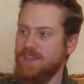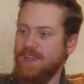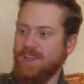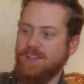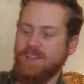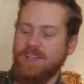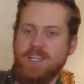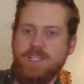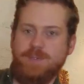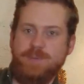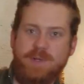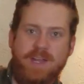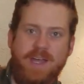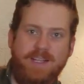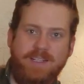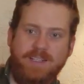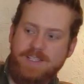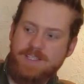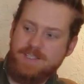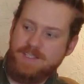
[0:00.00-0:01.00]
And last but
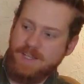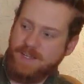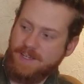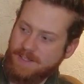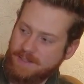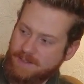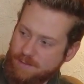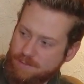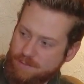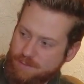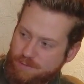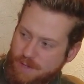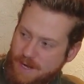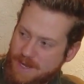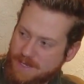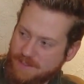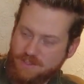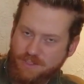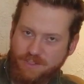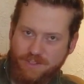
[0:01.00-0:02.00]
not least, I got the
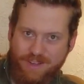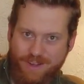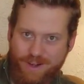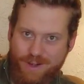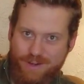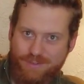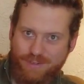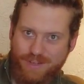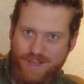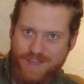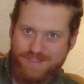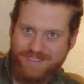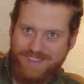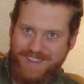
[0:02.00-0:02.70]
Fractal R5